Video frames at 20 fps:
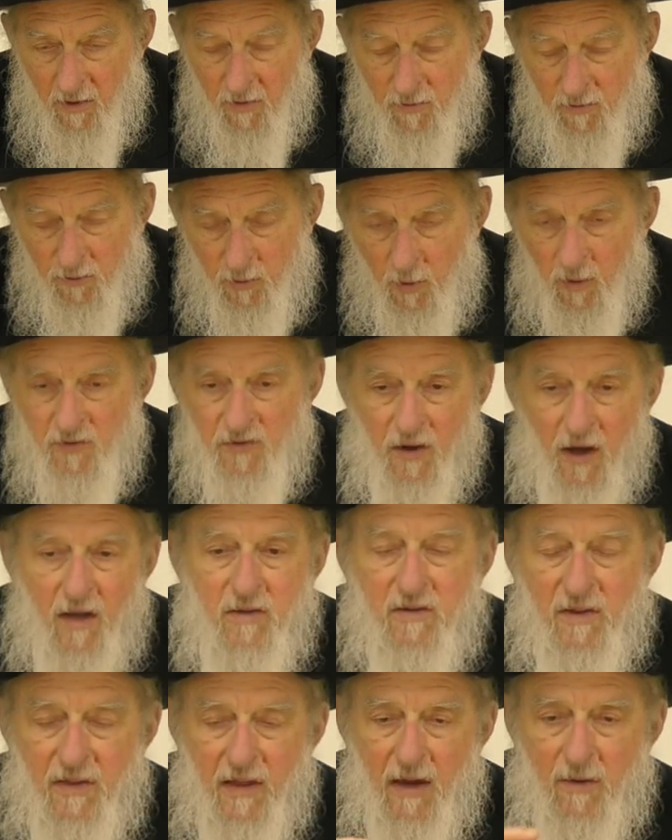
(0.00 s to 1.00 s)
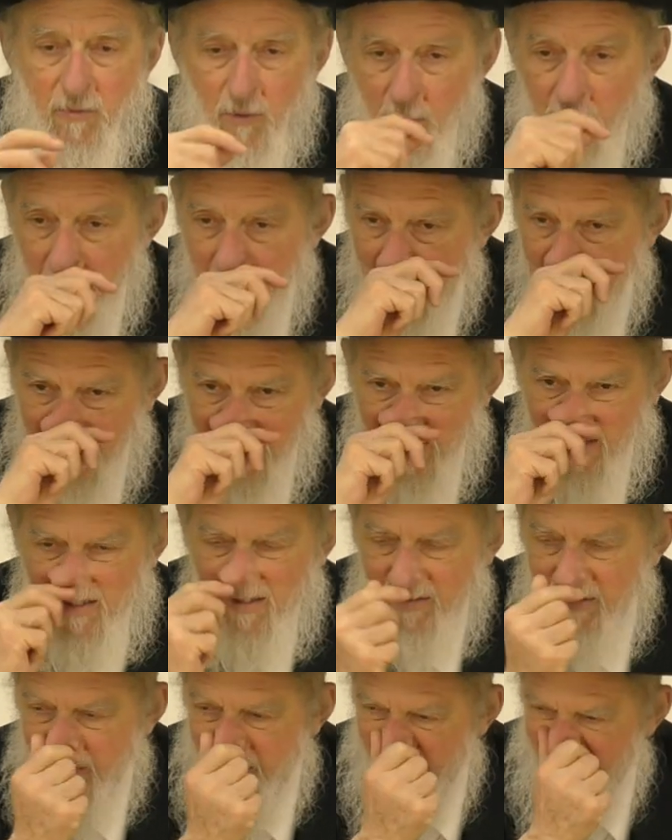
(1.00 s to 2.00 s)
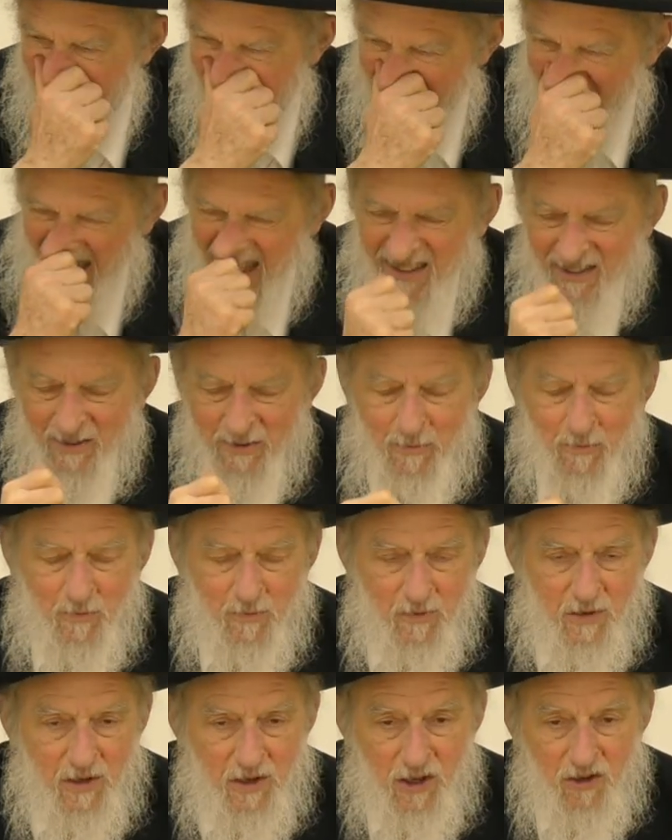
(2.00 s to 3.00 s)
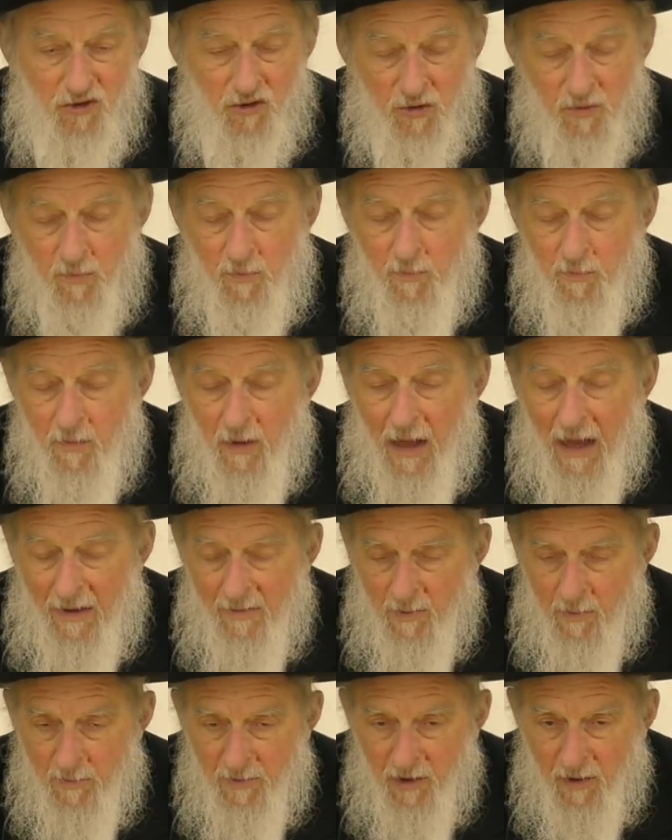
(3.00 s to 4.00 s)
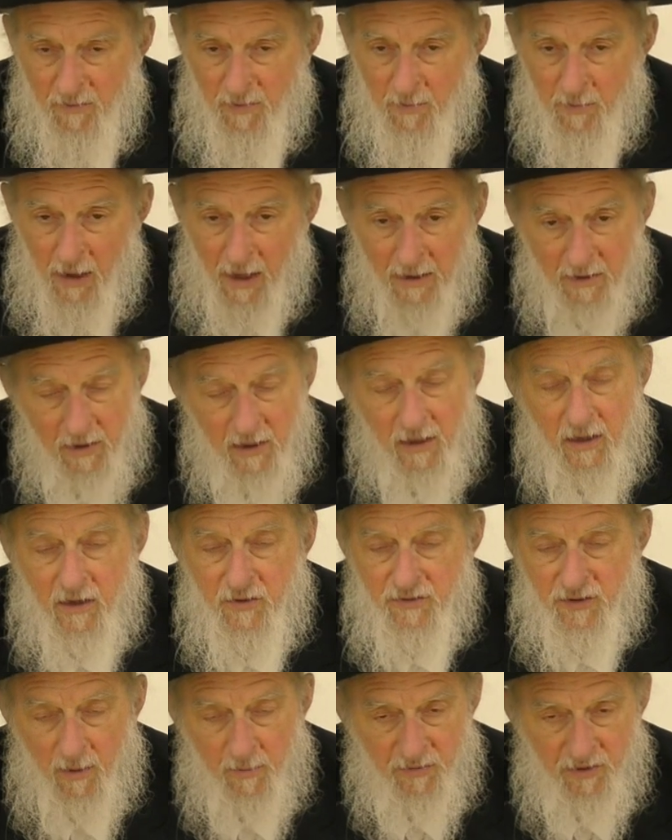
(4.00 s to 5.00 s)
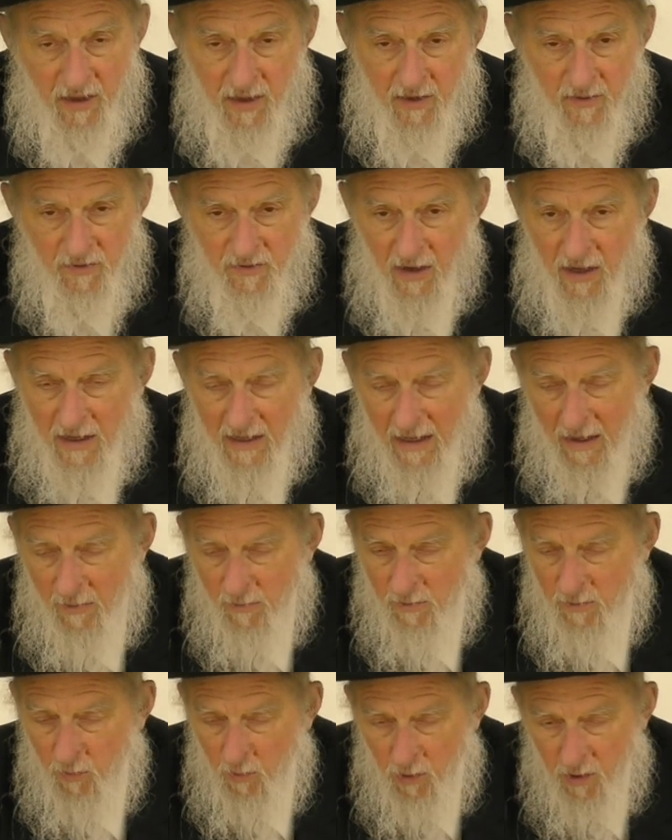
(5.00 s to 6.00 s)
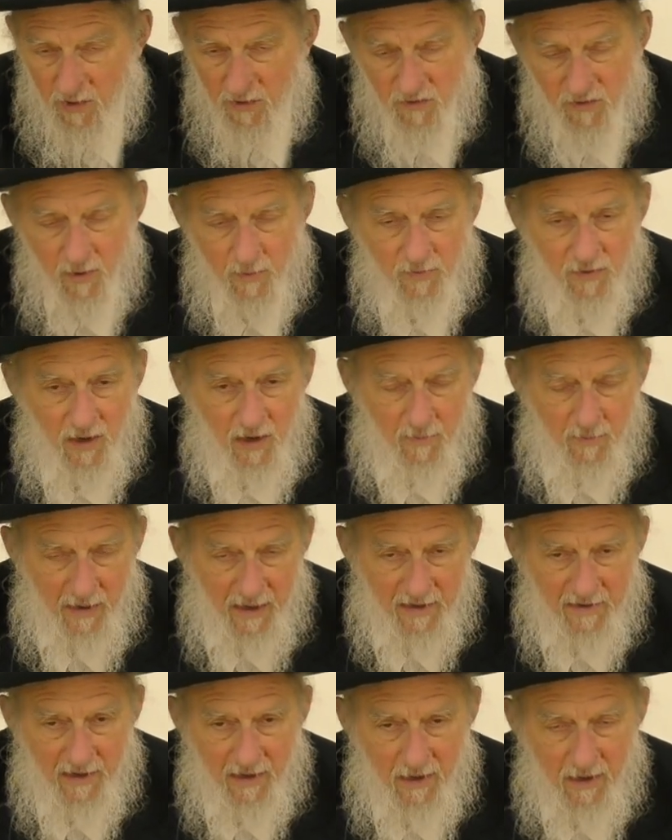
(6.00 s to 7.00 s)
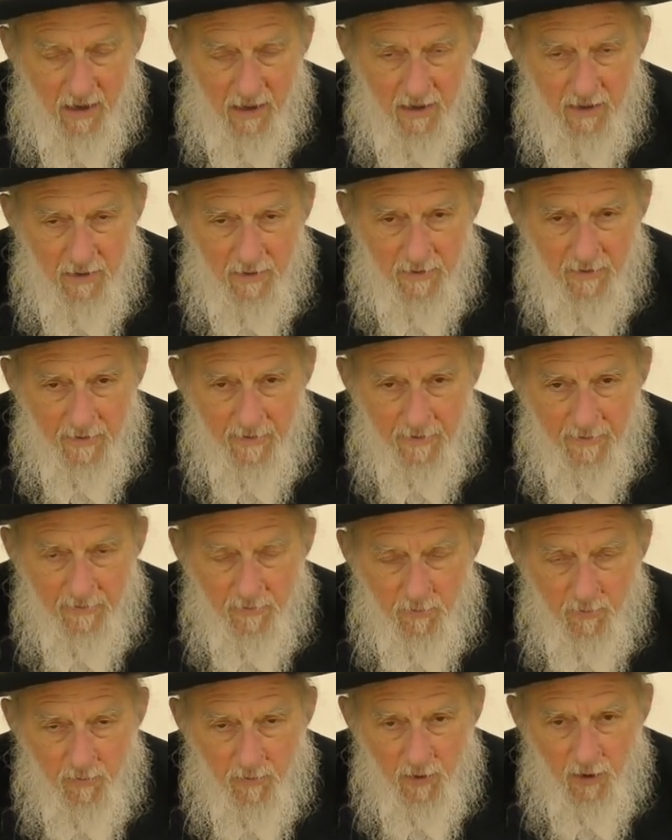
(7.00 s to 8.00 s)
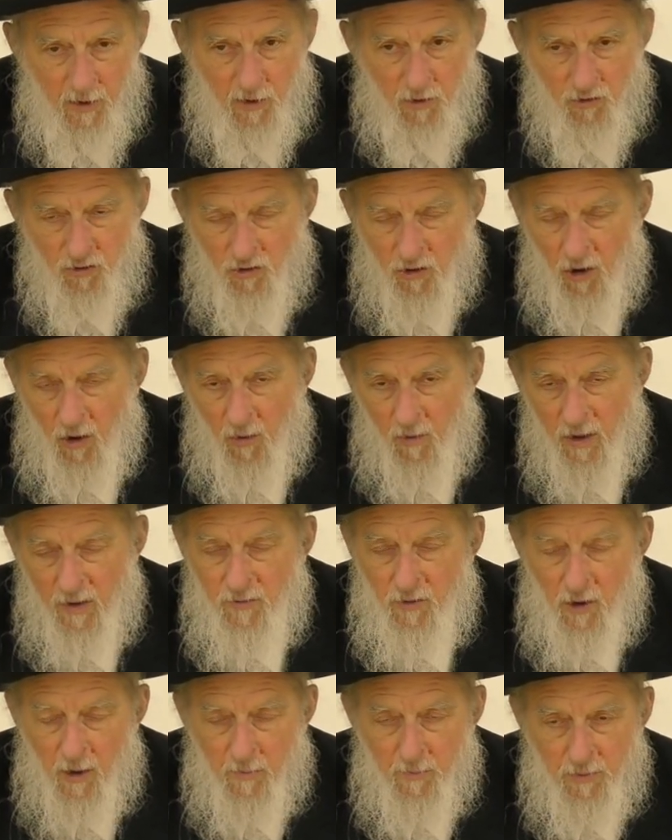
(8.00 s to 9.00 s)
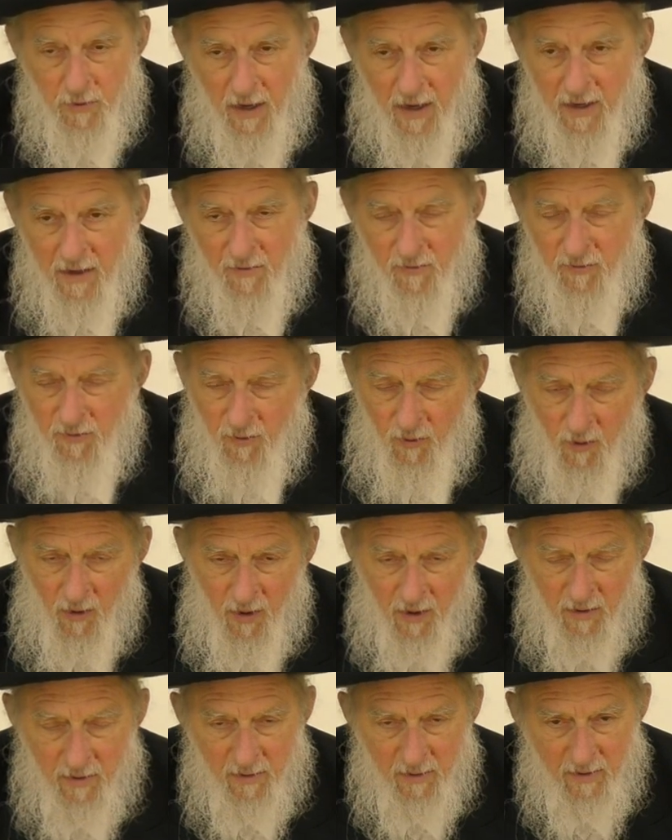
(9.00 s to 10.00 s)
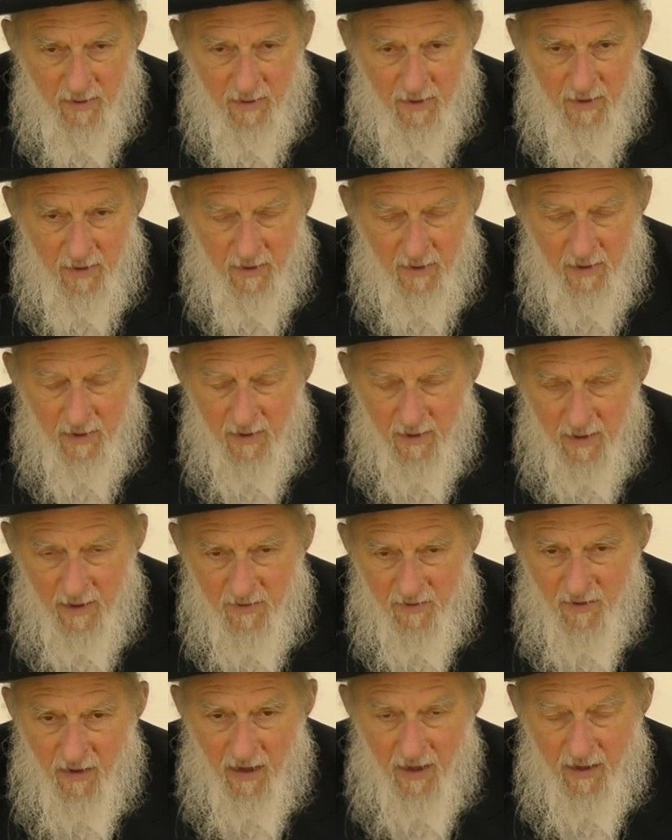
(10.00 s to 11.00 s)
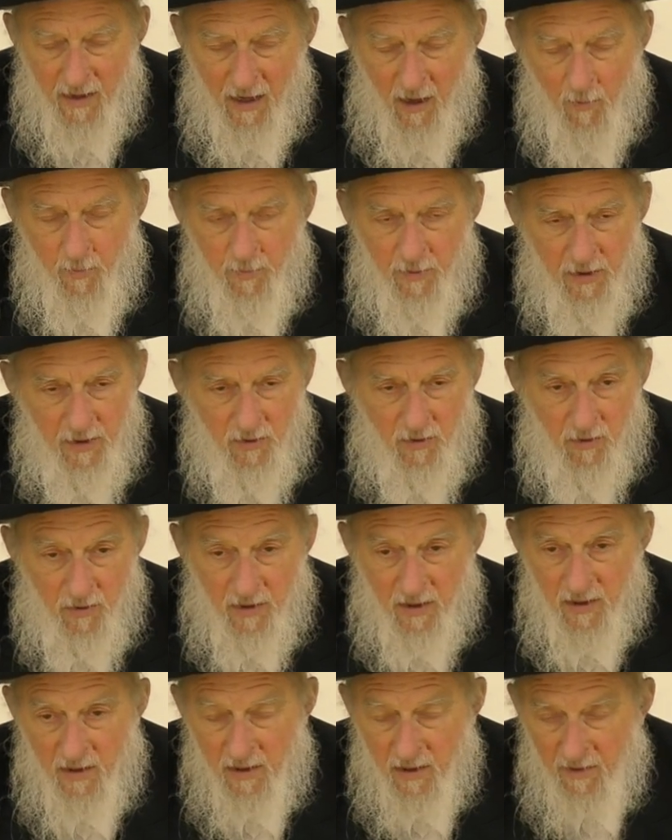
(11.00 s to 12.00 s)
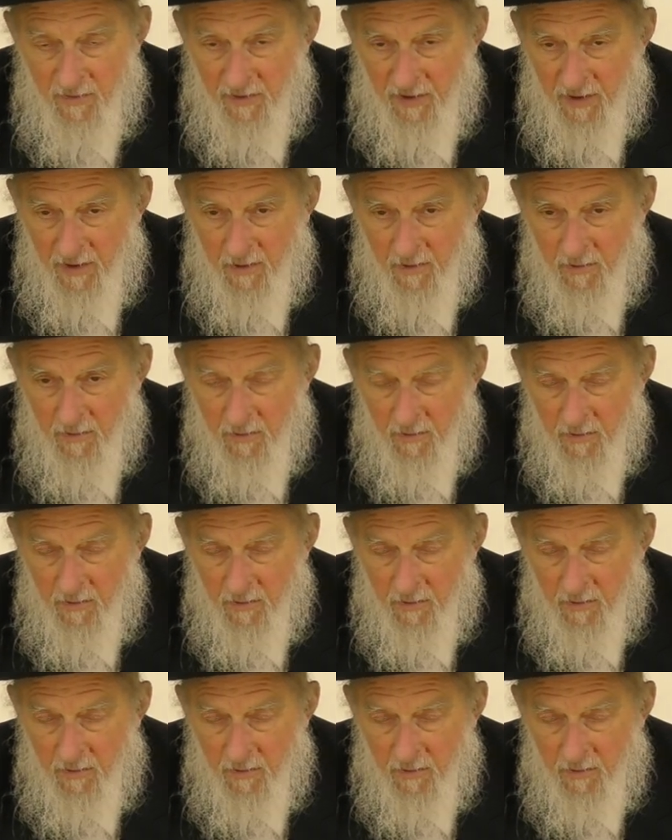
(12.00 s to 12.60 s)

falls under that rubric, then he should have himself in mind. Some say to say it out in words, some say to meditate on it. So if you are praying for, let's say, help in earning a living,